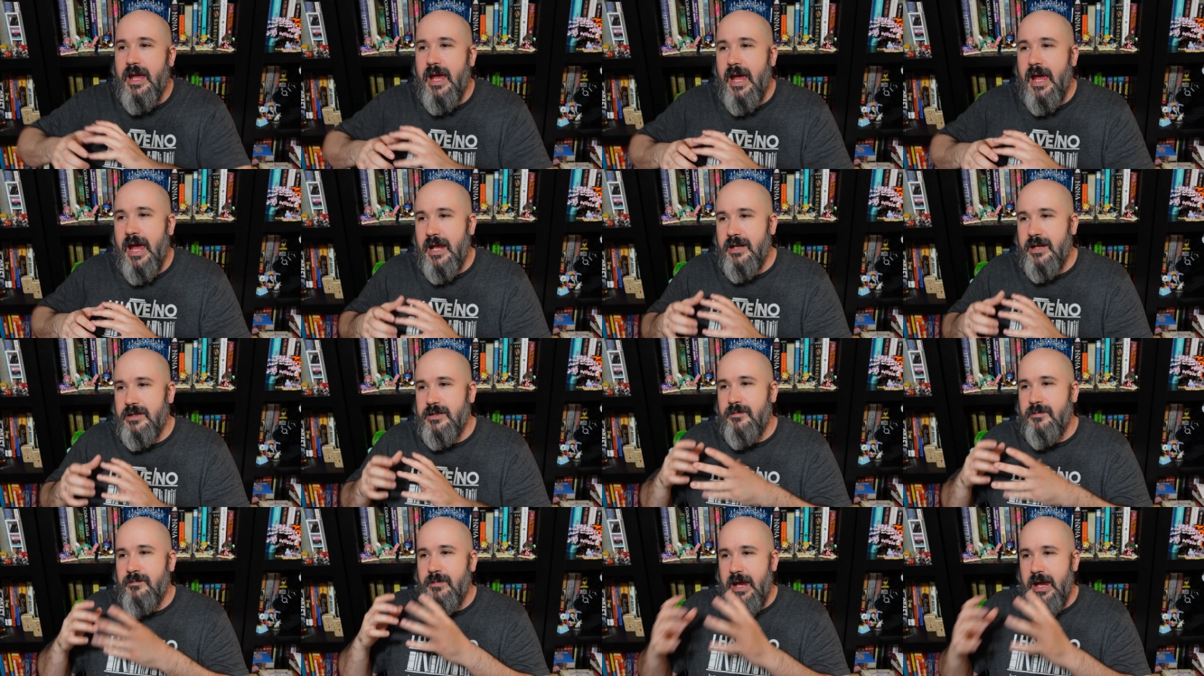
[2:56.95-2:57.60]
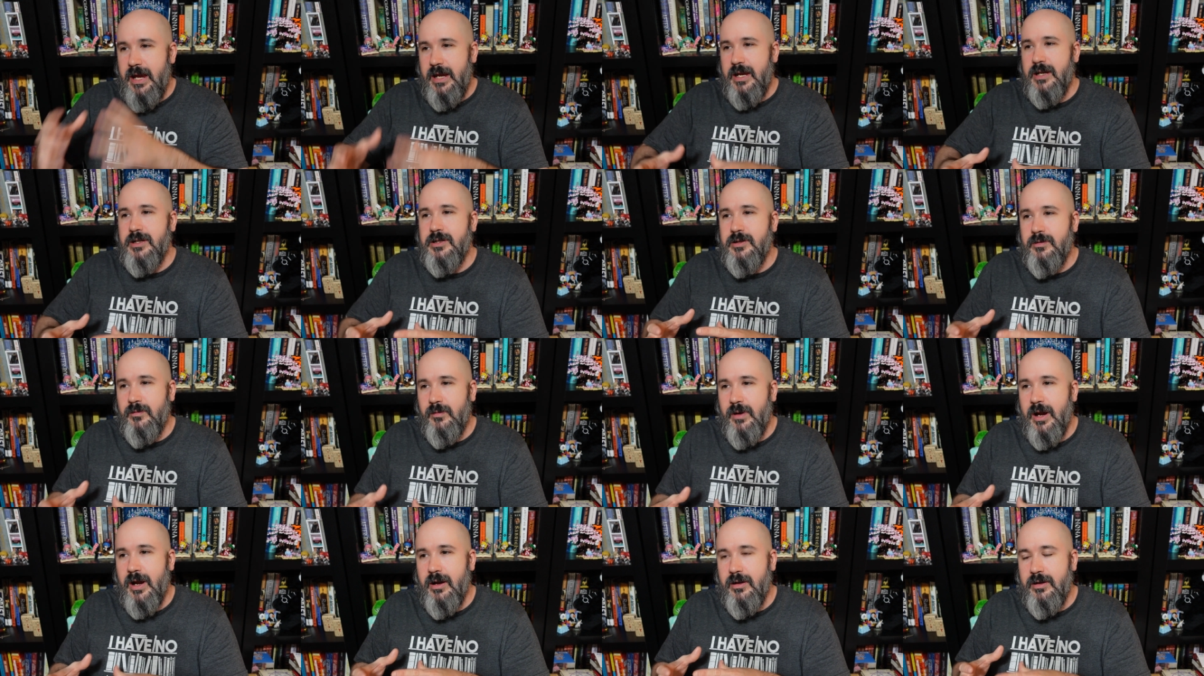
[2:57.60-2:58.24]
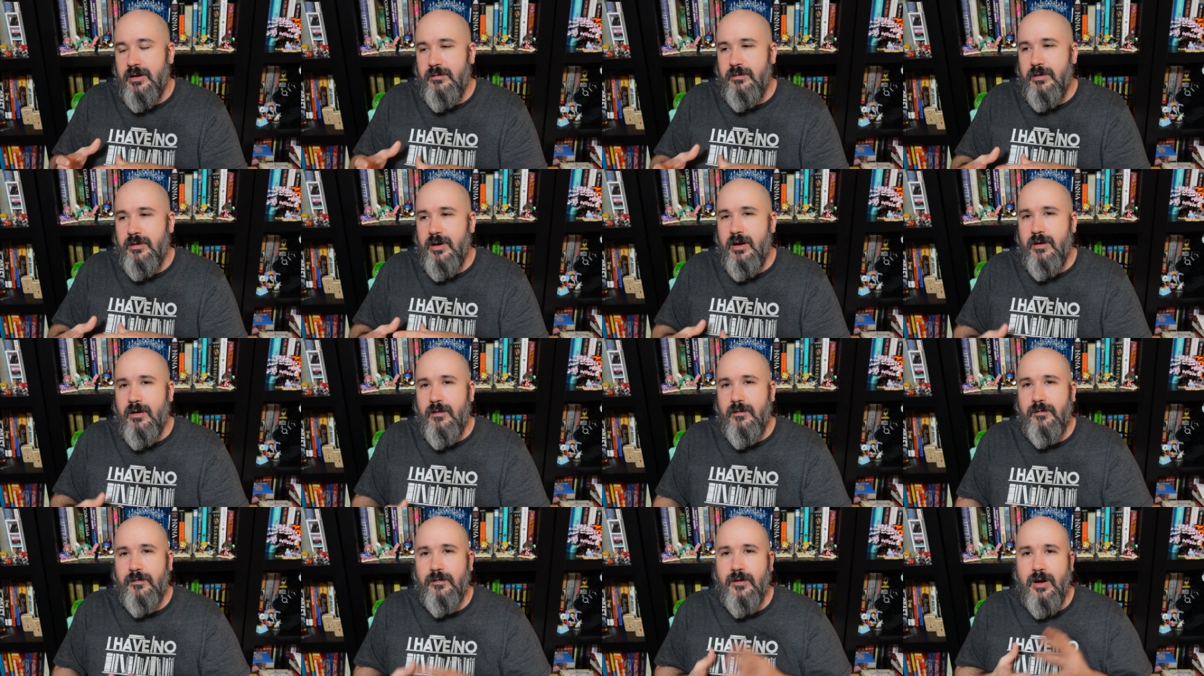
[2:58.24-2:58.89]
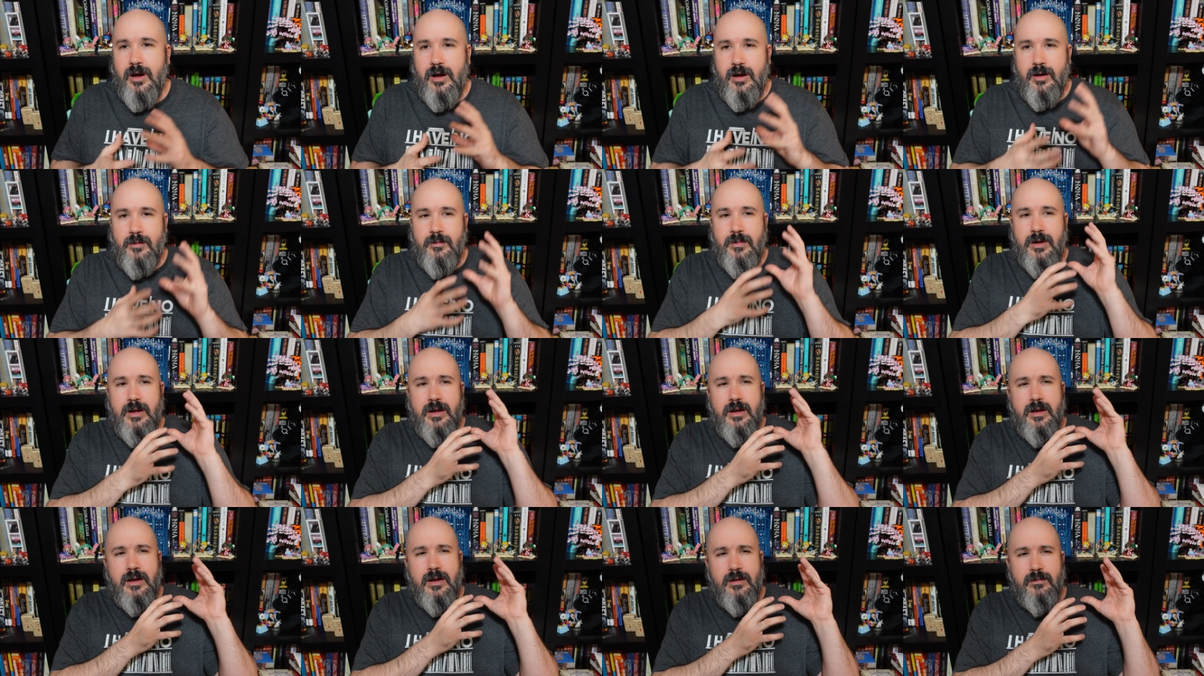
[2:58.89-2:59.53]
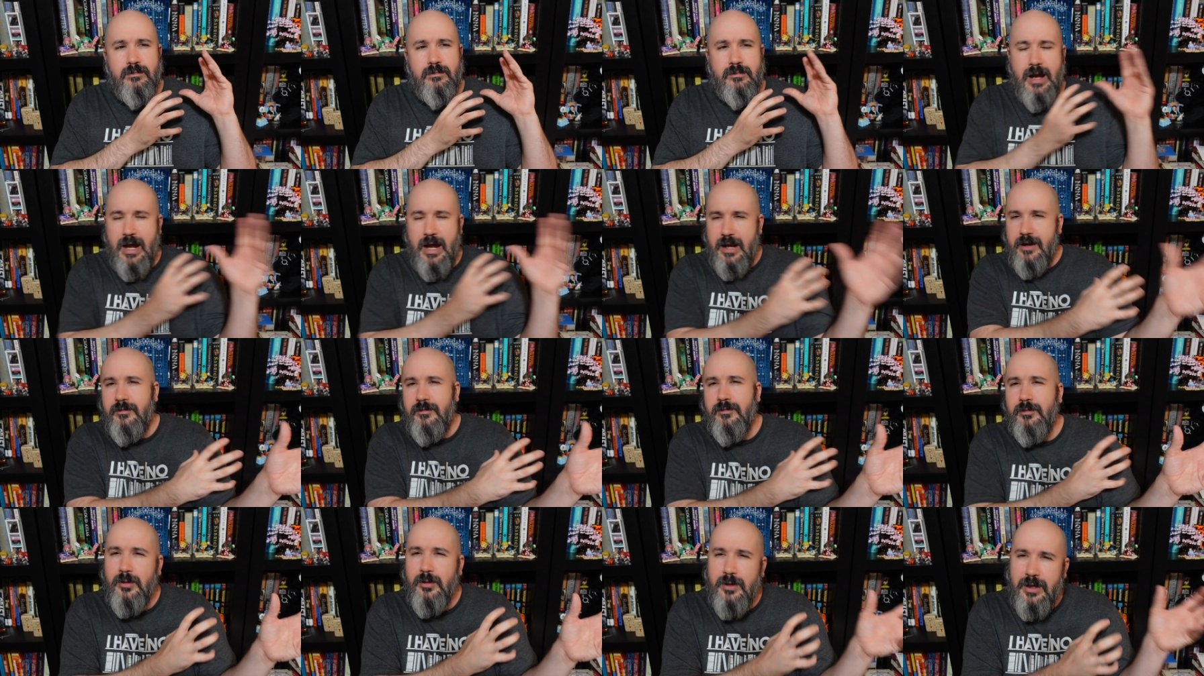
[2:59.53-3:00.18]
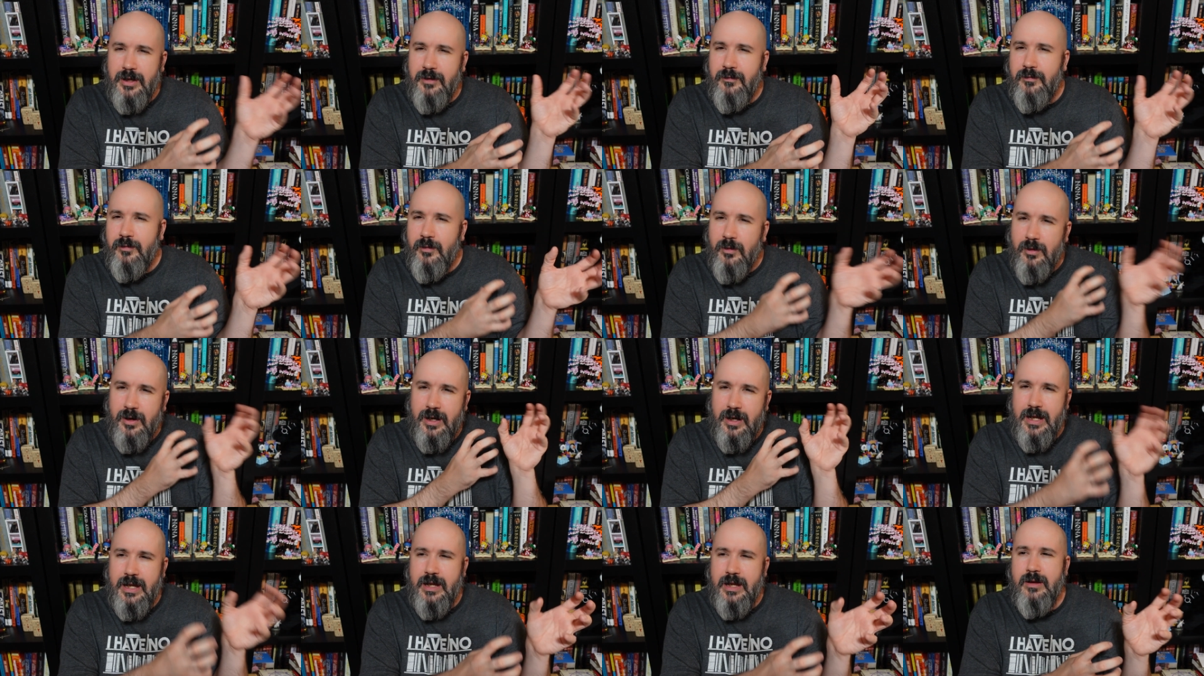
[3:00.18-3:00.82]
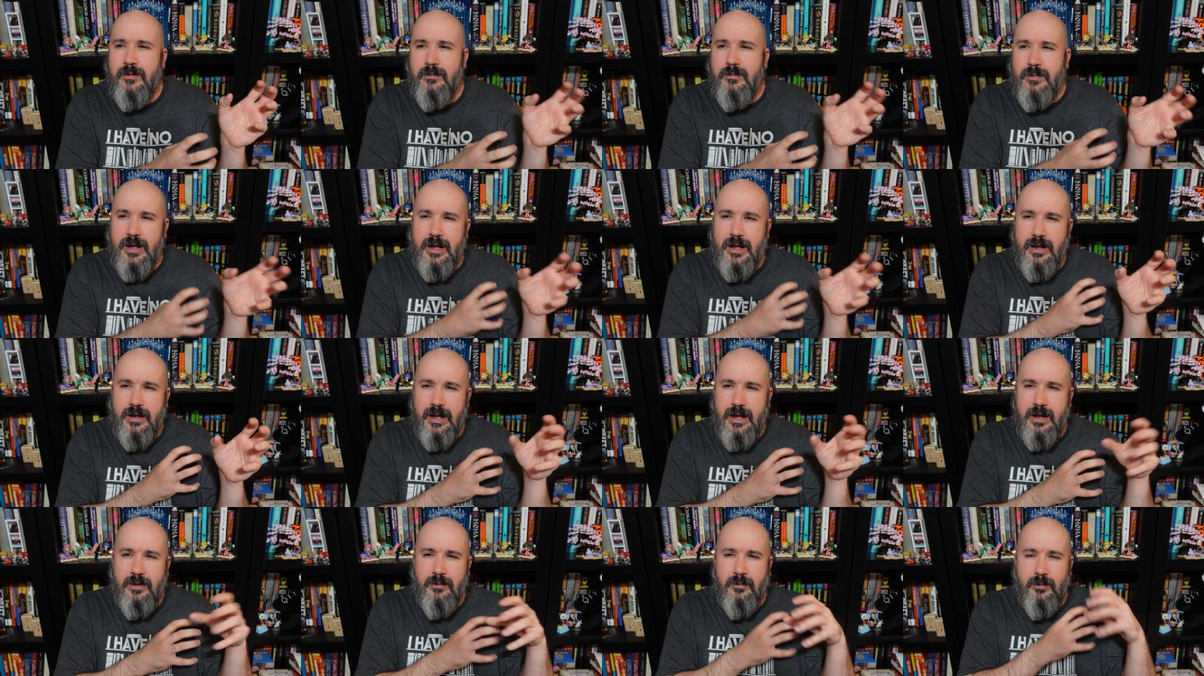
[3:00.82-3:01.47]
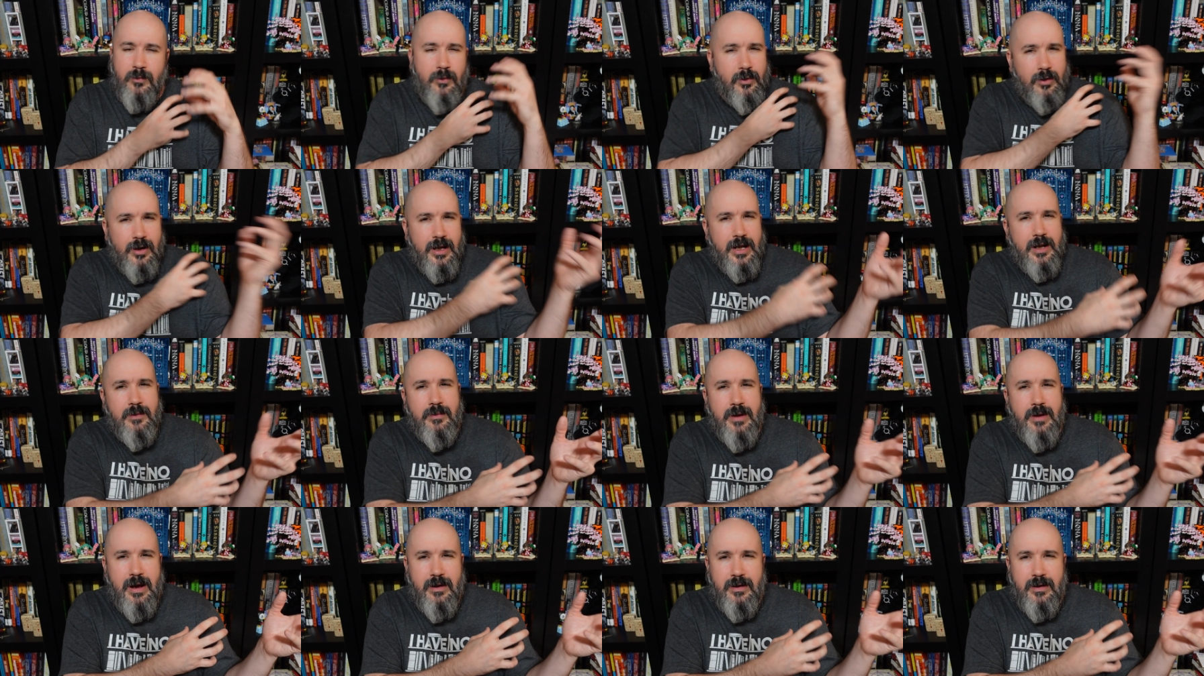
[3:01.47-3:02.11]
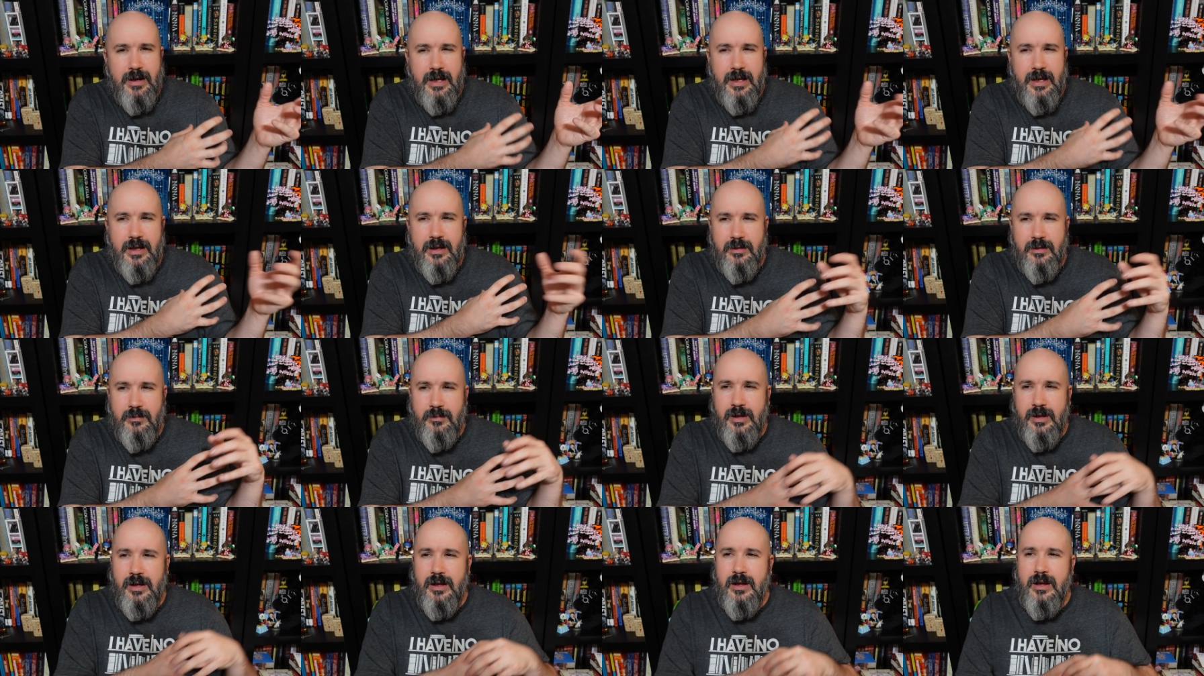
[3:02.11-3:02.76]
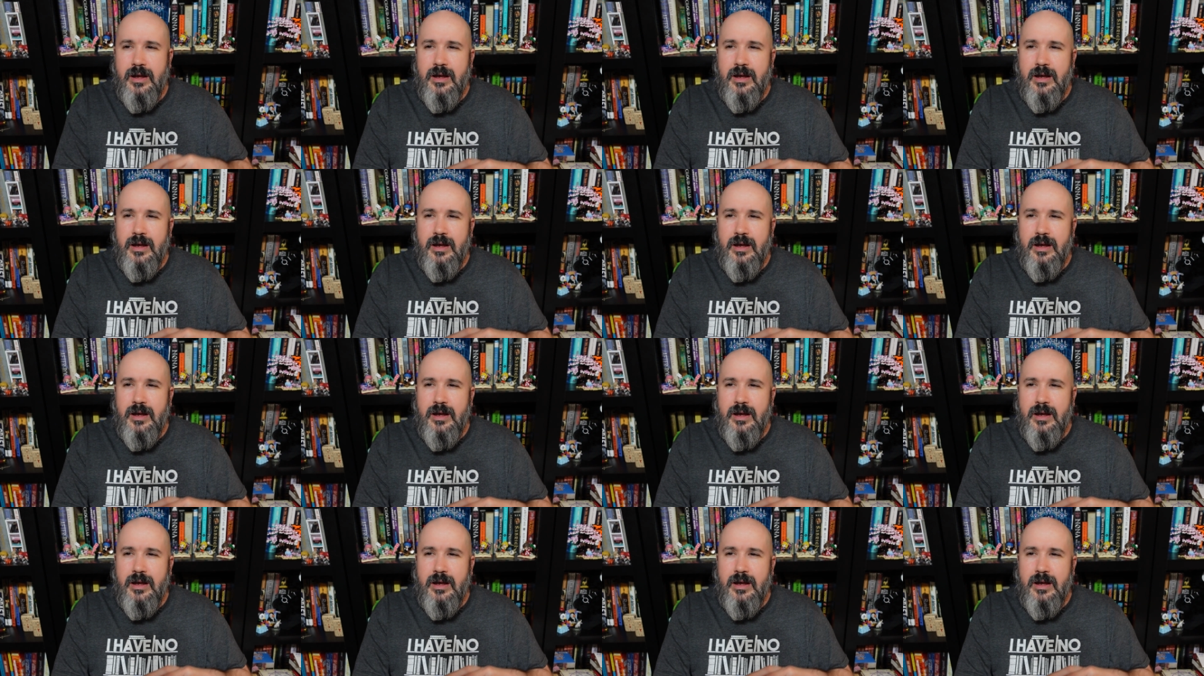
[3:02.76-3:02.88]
and to make it to where you go from kind of rooting for him and worried about him